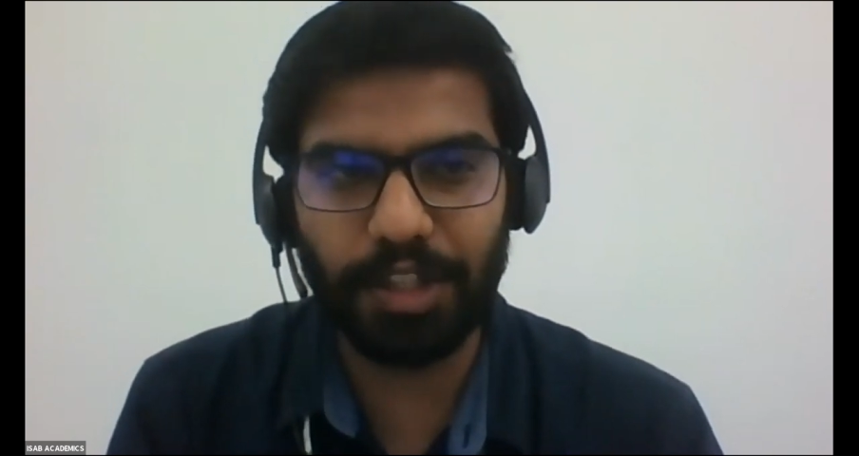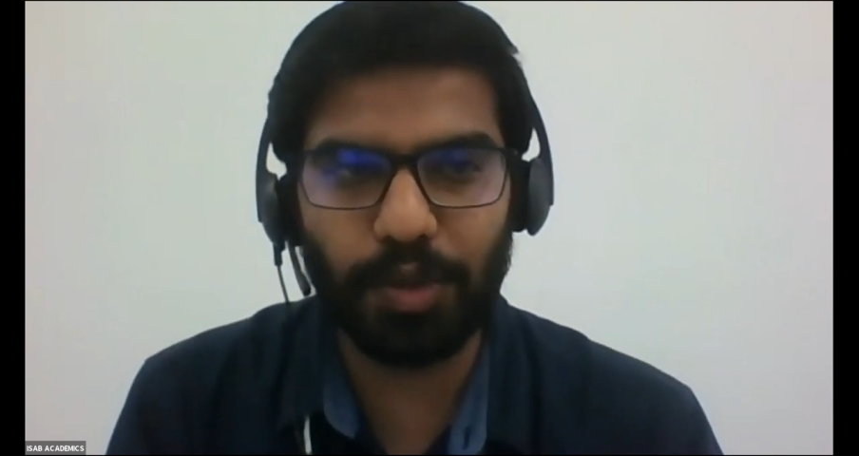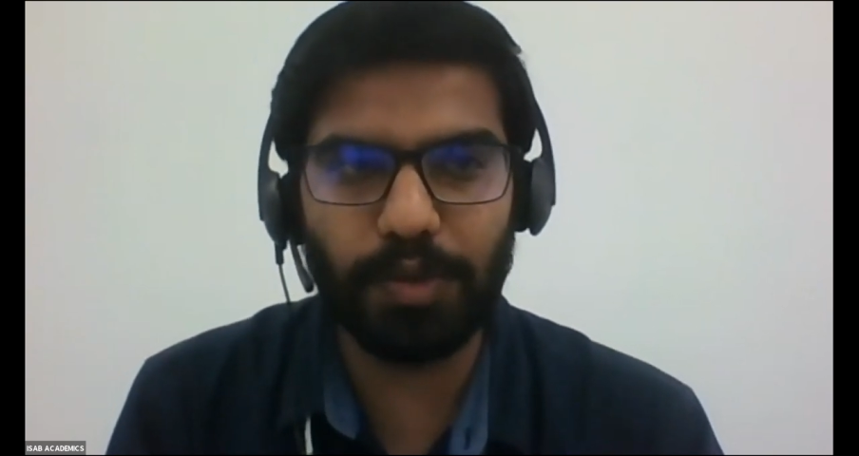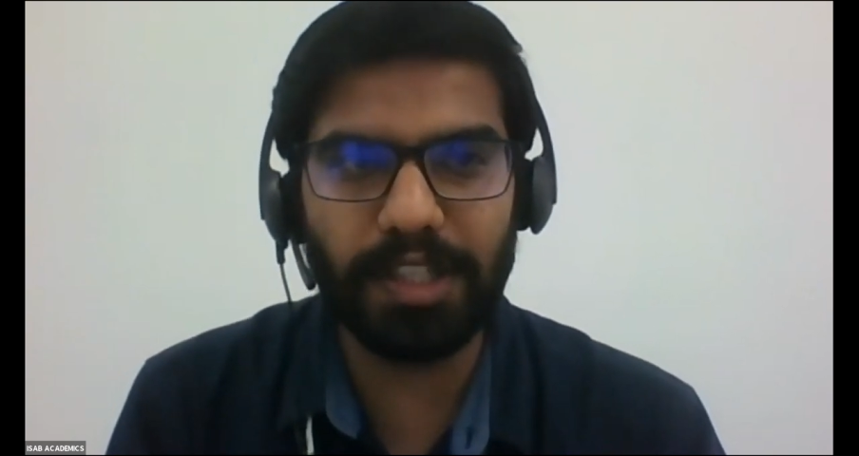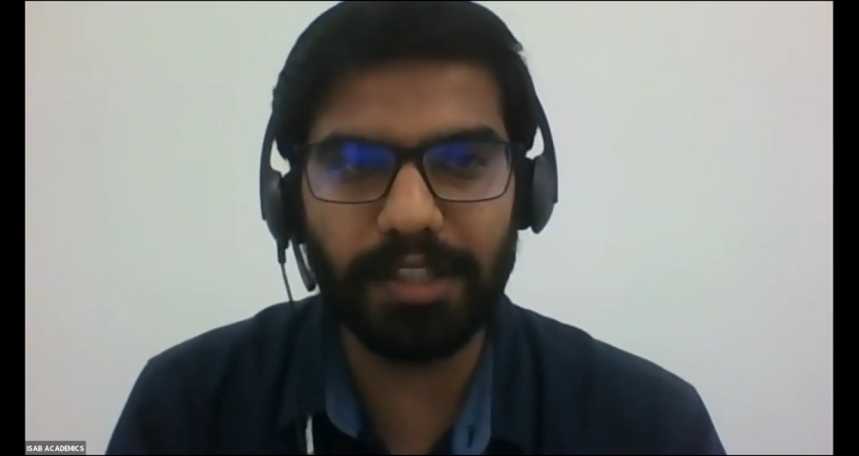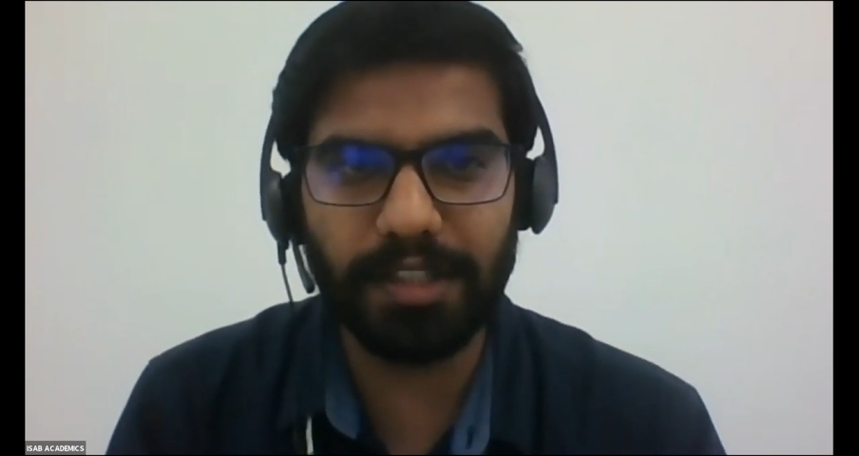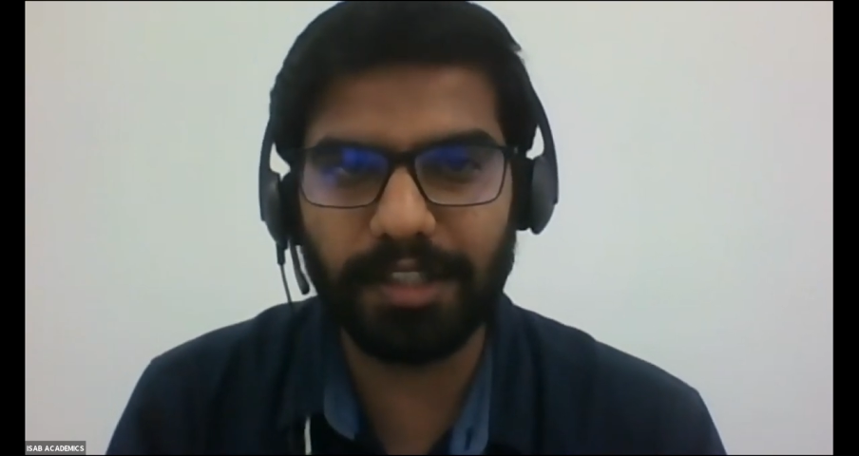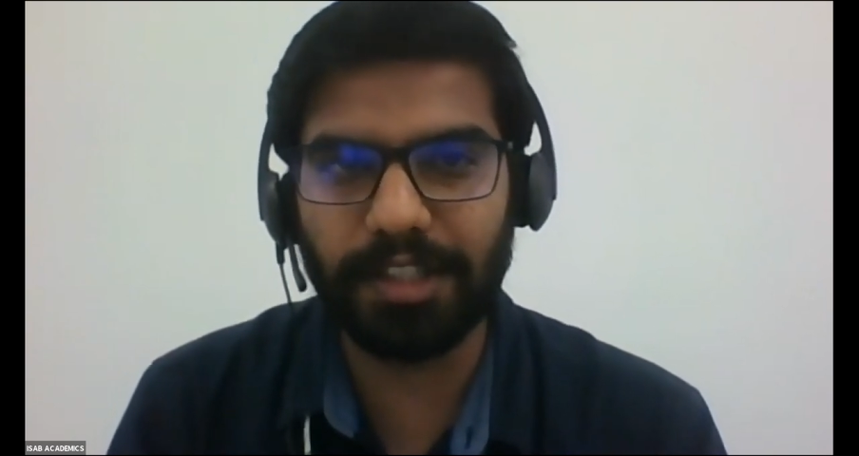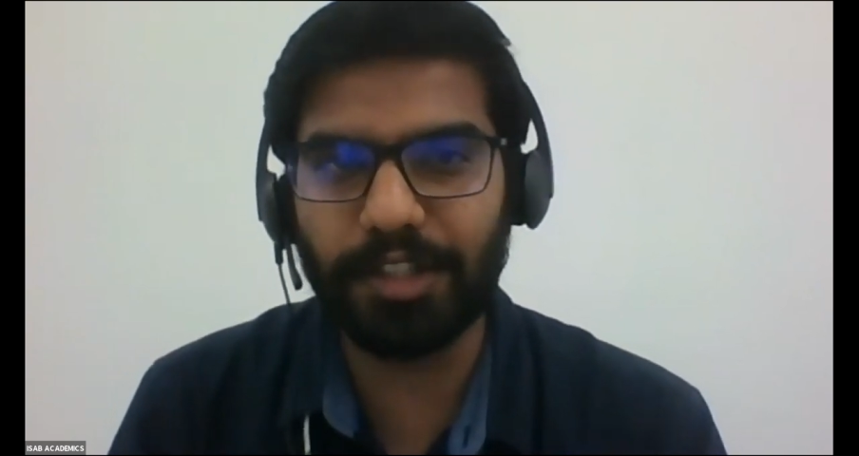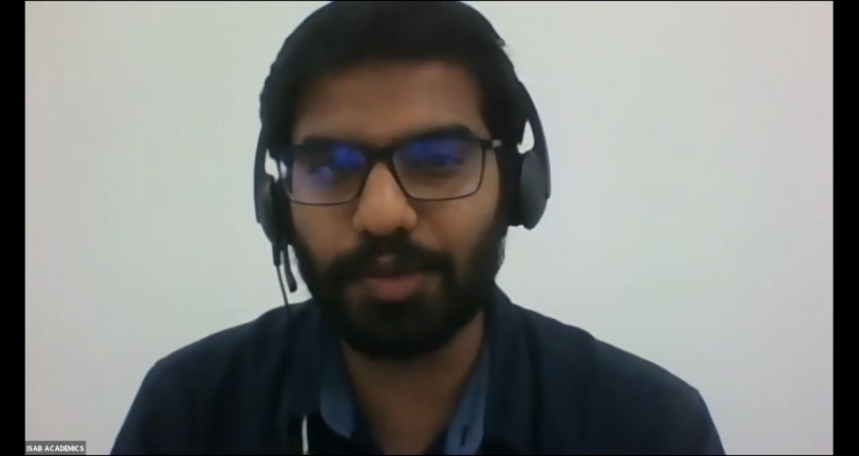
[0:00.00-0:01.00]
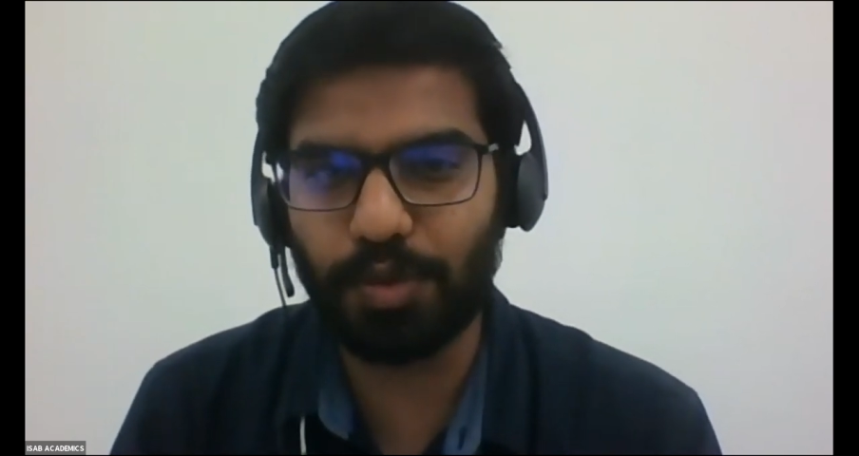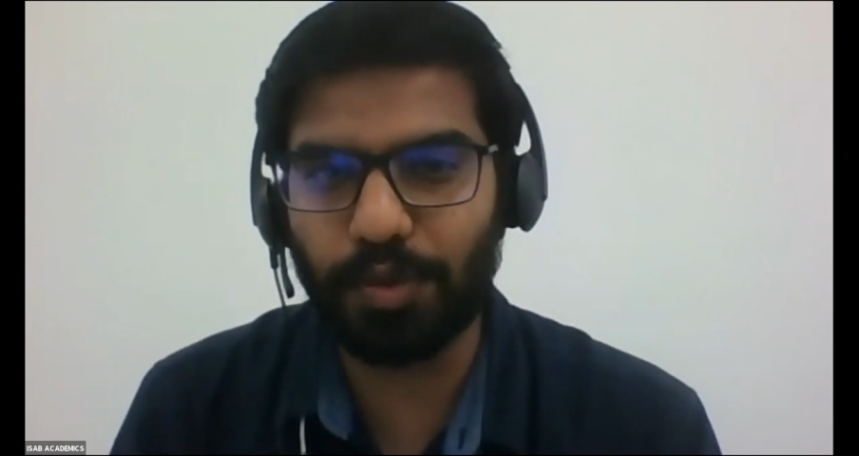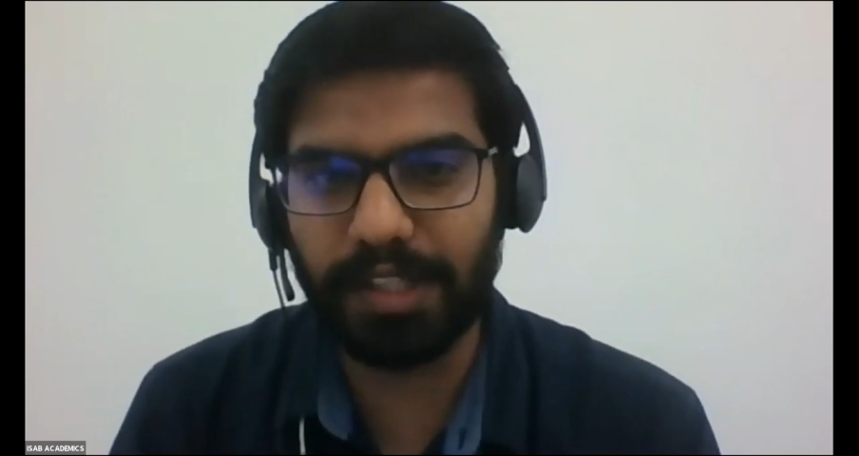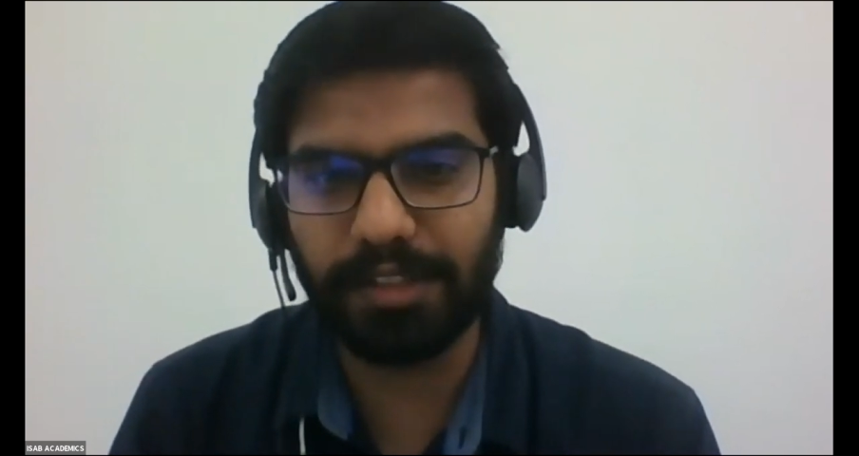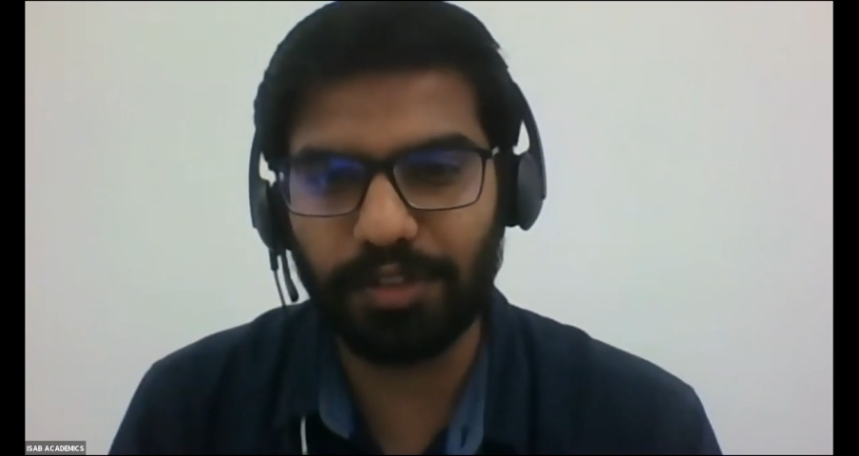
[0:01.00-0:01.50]
newly inducted
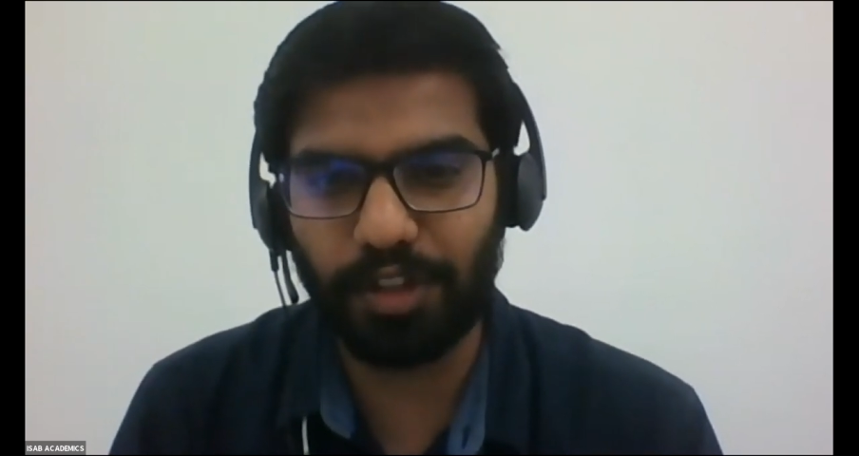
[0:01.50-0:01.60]
students